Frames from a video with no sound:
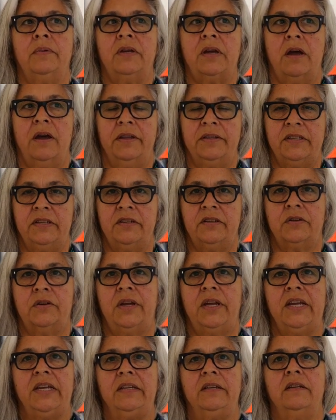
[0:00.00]

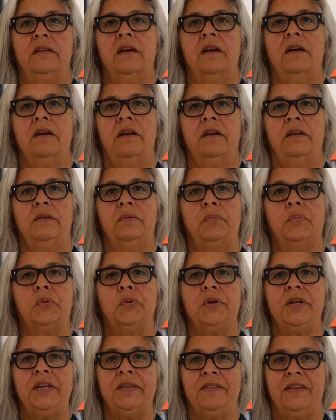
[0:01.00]
concentrate on
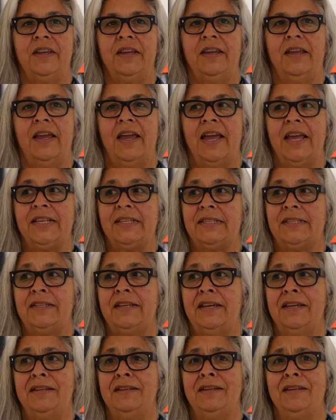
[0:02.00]
breathing has
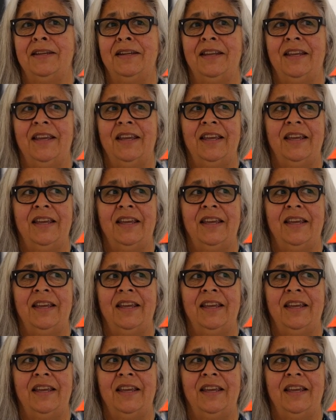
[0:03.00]
done